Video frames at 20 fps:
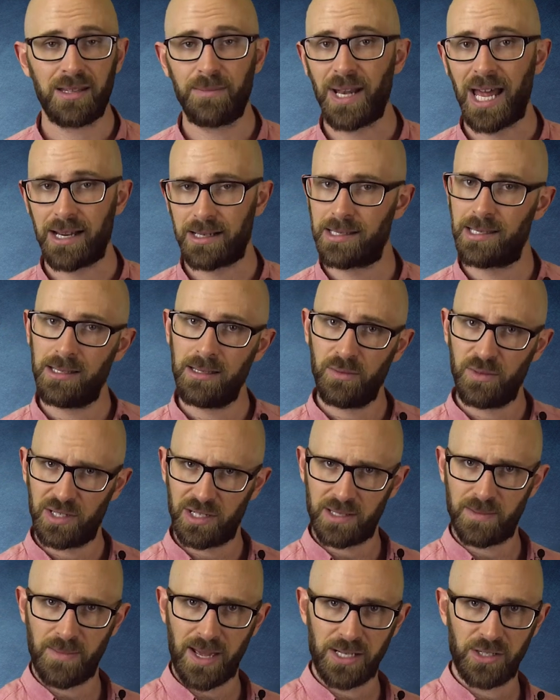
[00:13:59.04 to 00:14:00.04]
the Black Sea that we
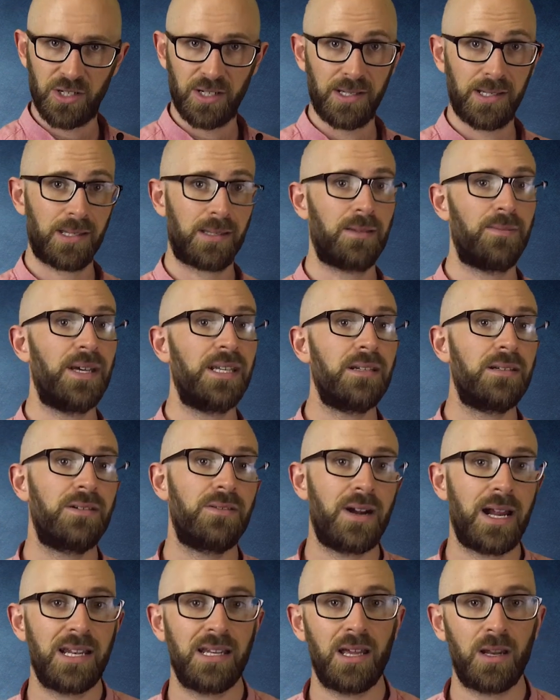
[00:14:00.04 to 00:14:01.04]
just mentioned, the
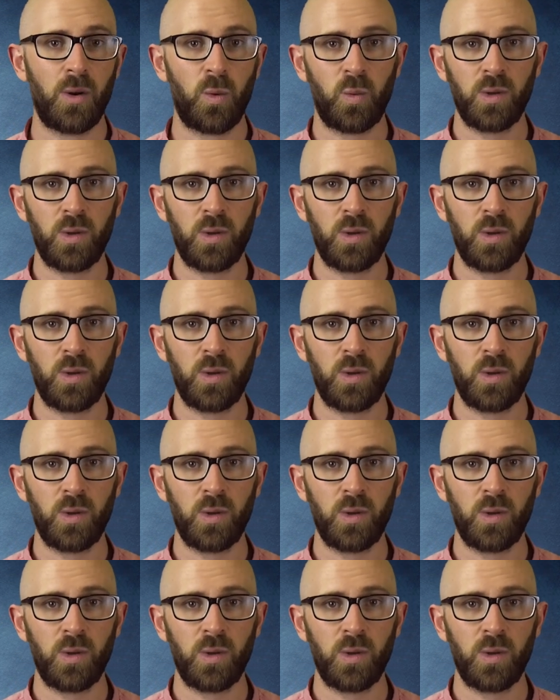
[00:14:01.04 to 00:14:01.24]
Mediterranean